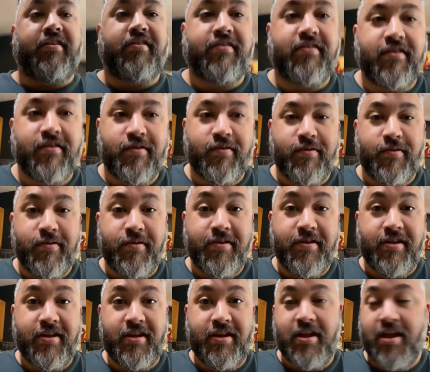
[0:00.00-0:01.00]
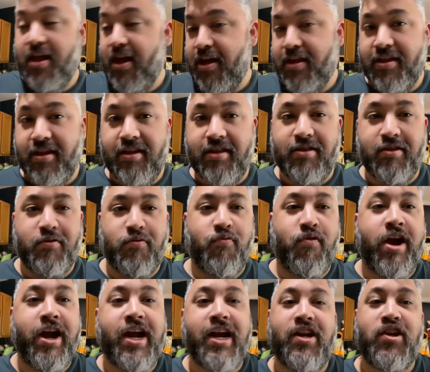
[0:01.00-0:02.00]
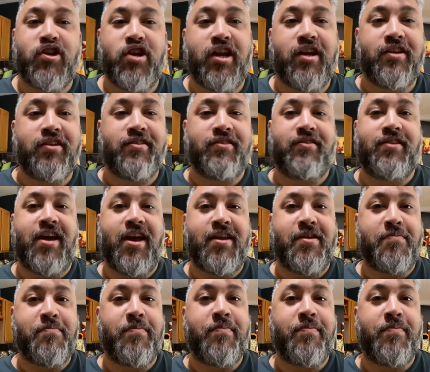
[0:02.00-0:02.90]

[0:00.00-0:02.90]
so I think the writing gel is kind of